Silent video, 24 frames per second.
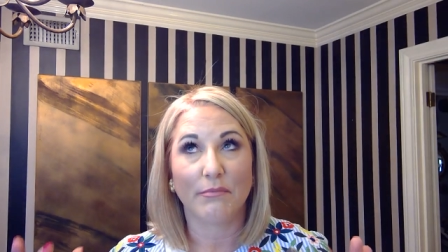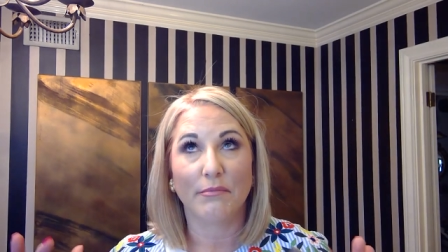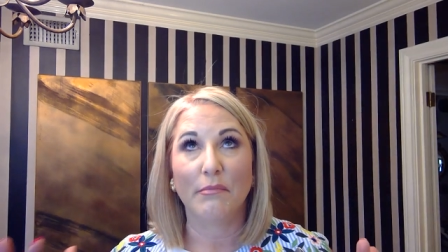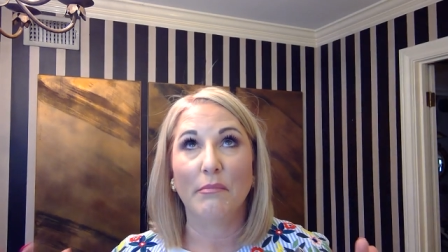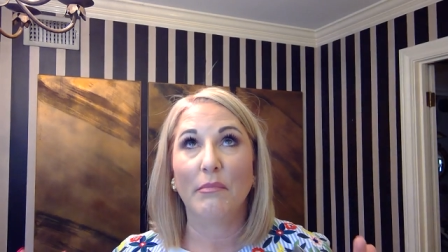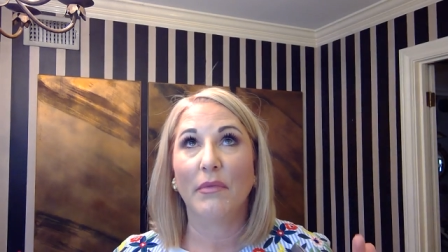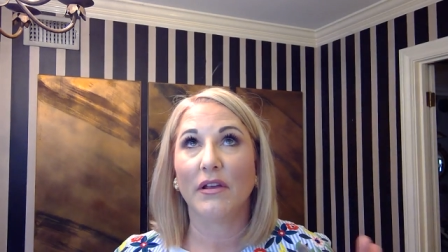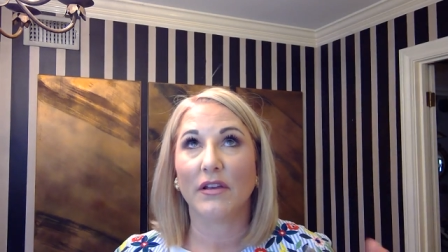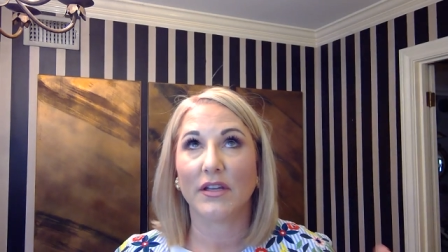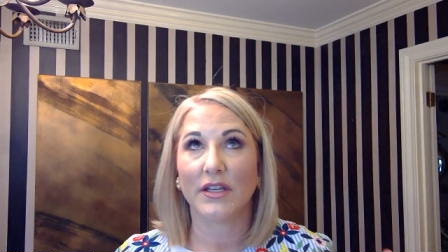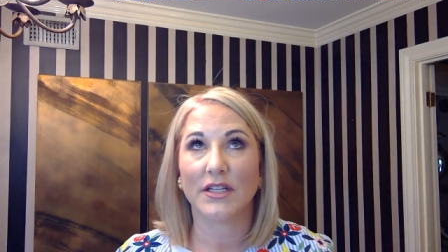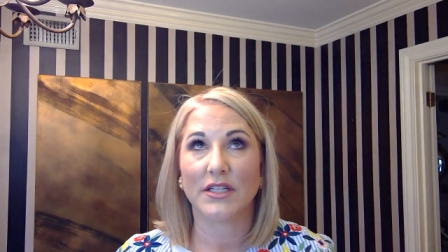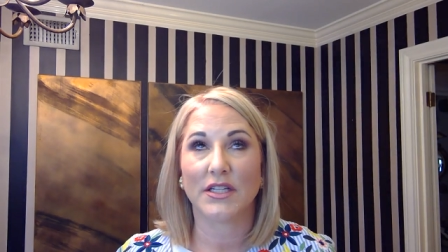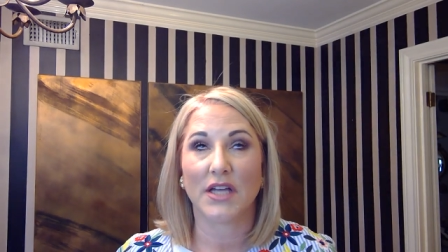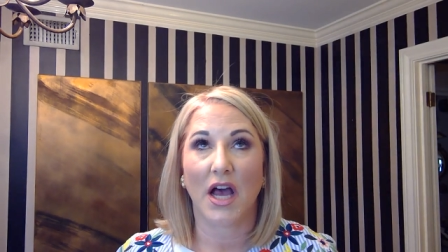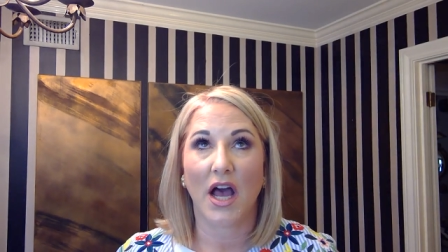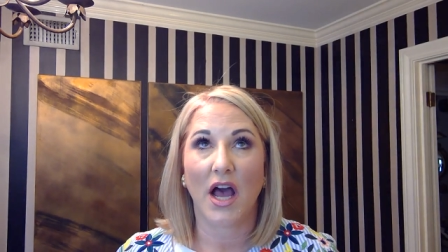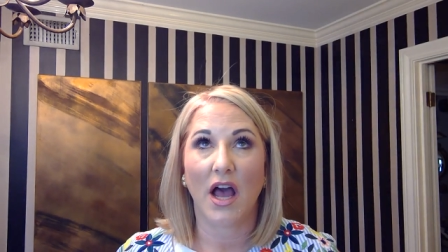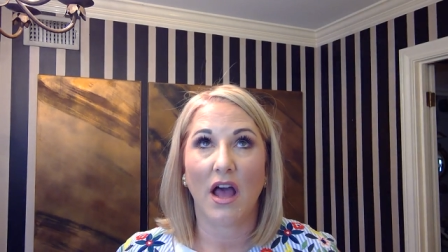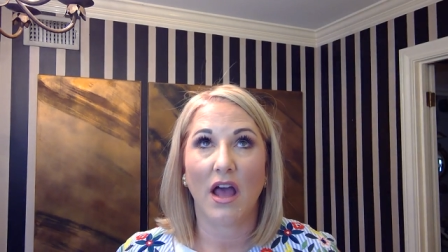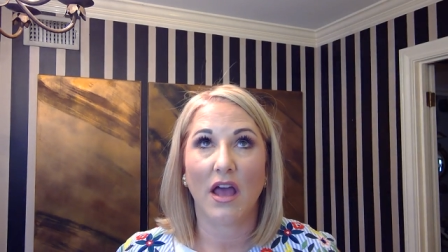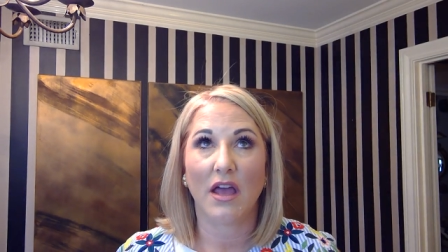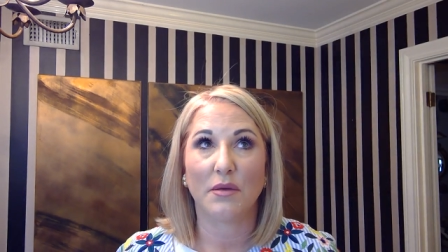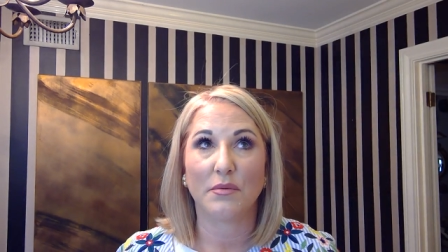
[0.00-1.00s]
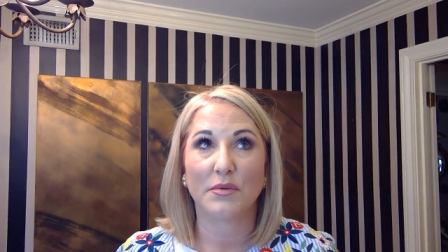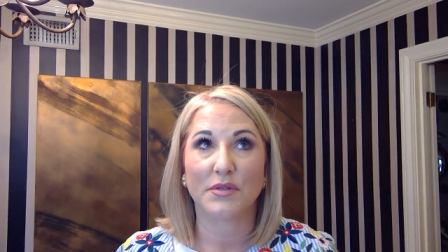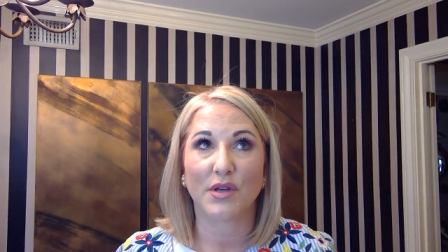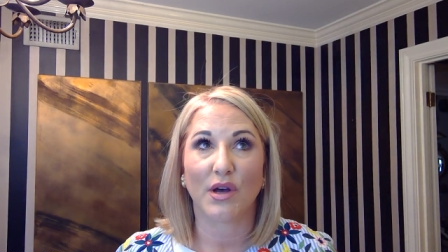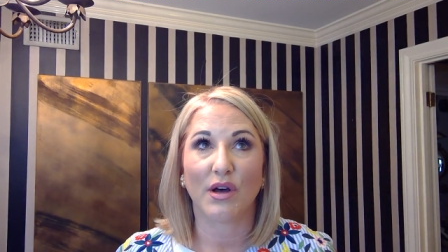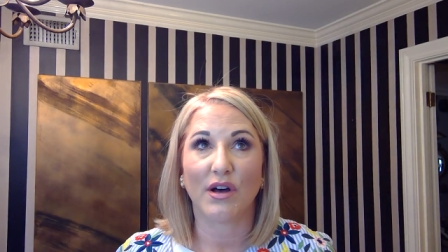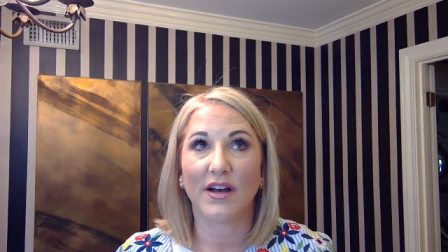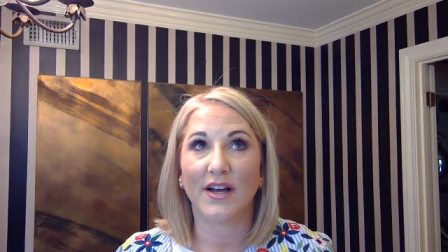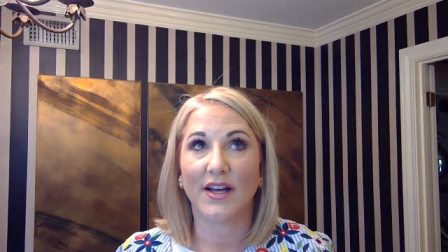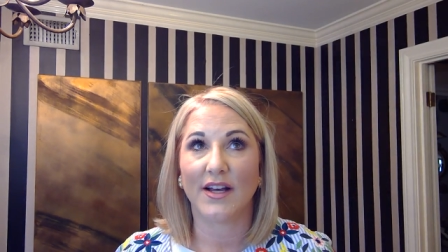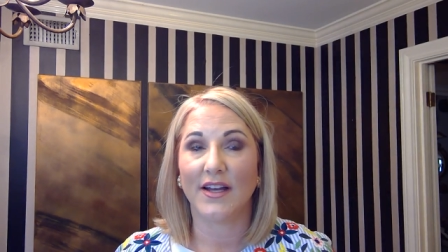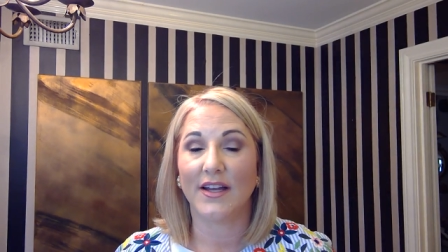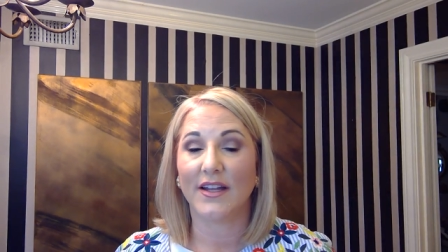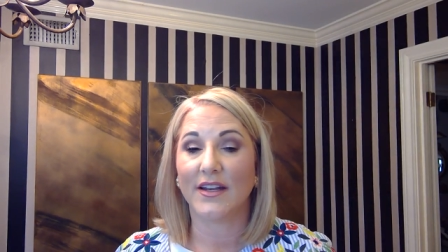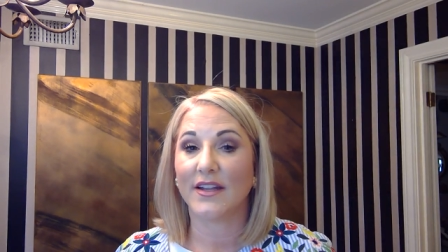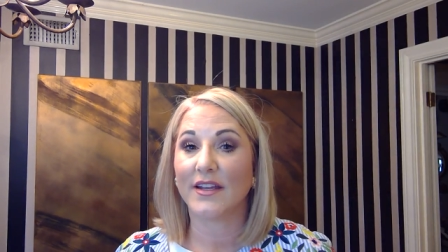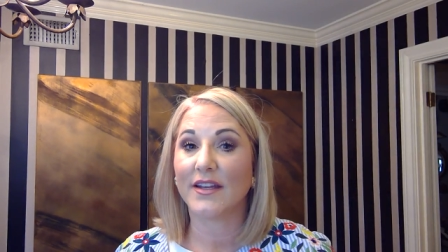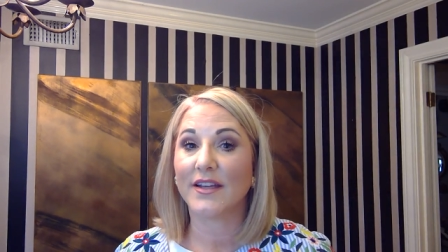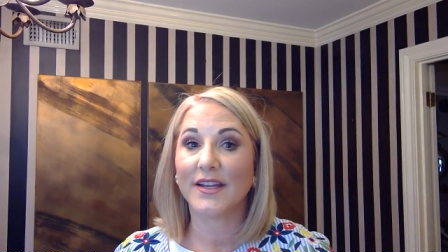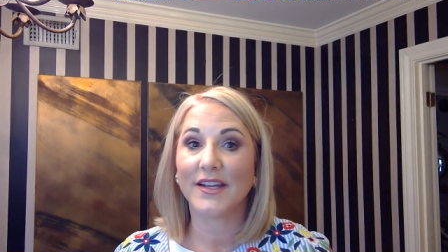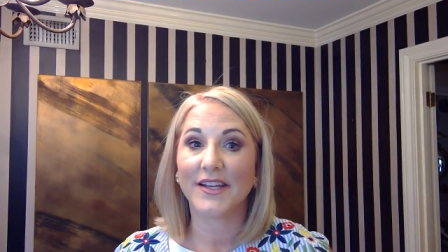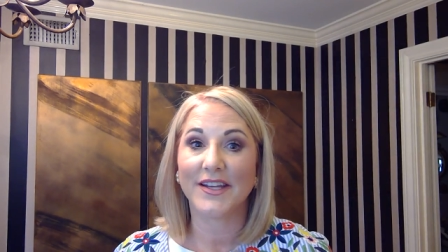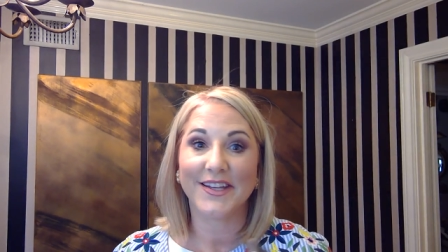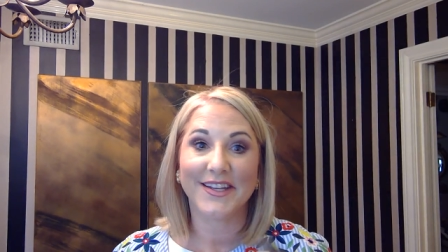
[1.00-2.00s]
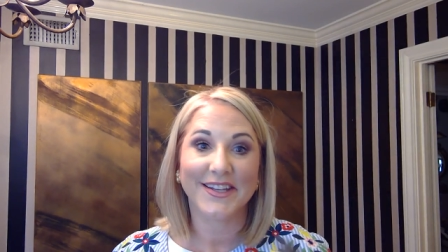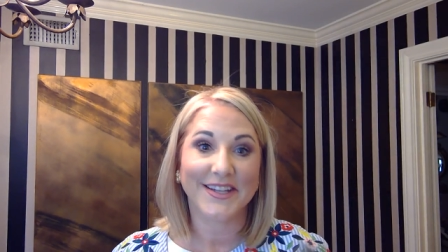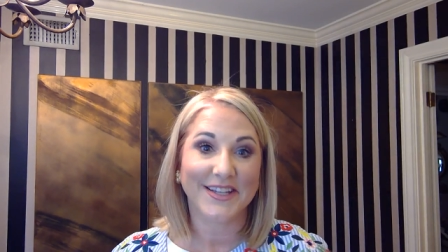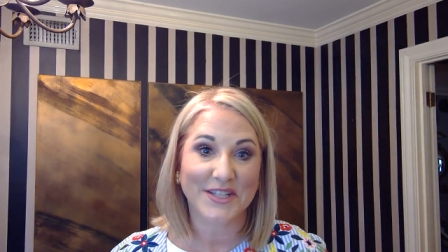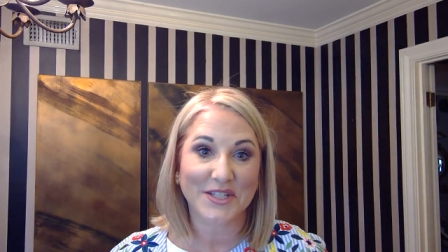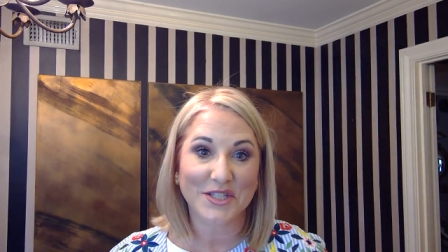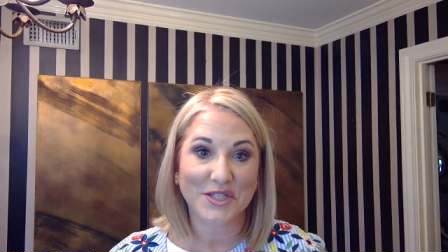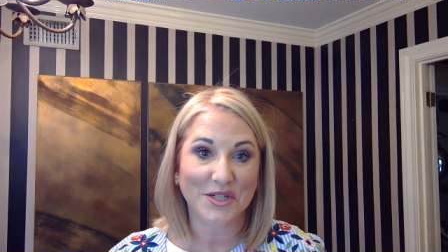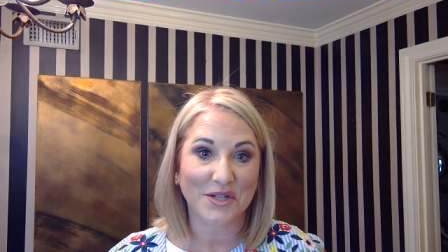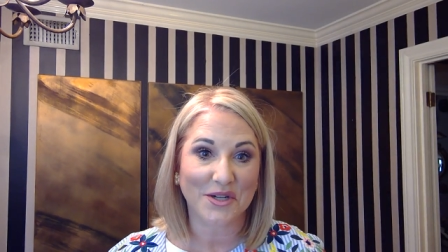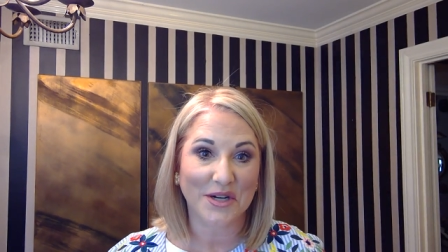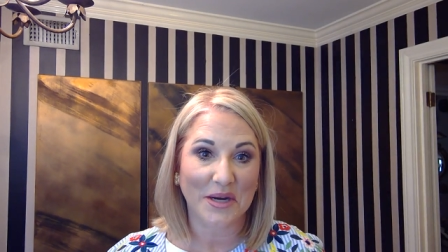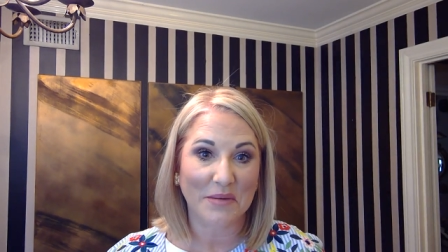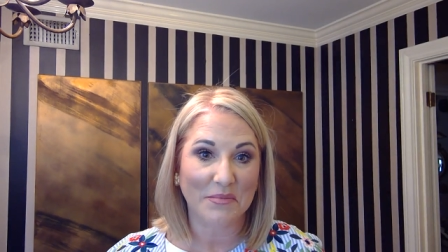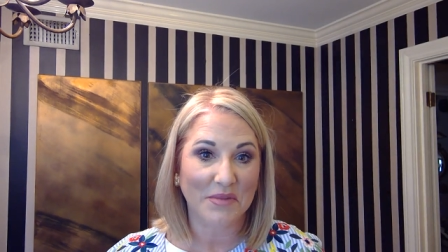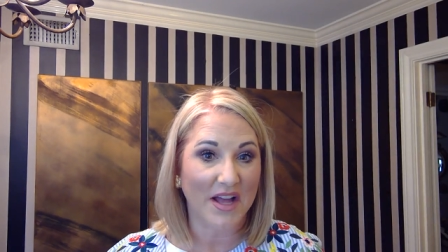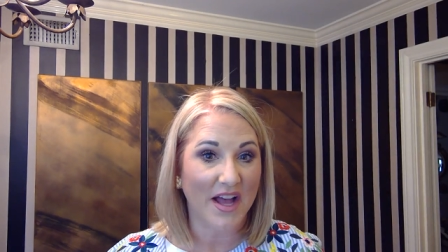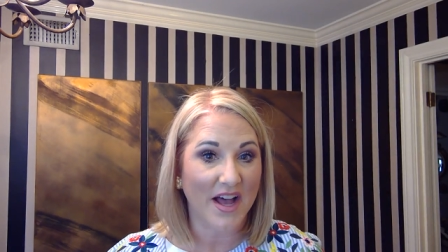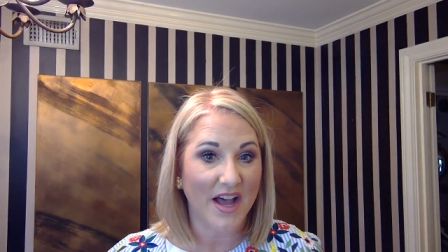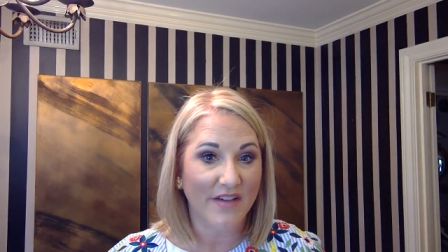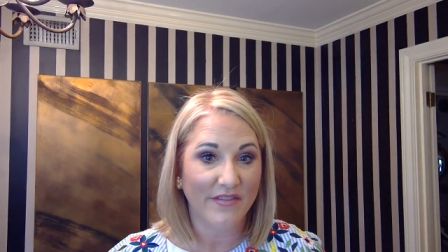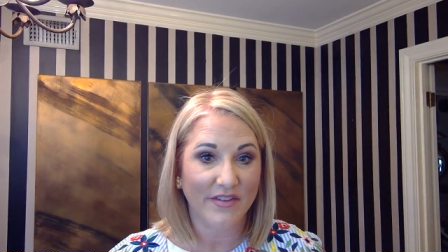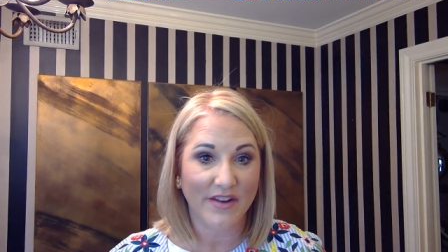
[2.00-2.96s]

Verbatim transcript: million times on Instagram Live,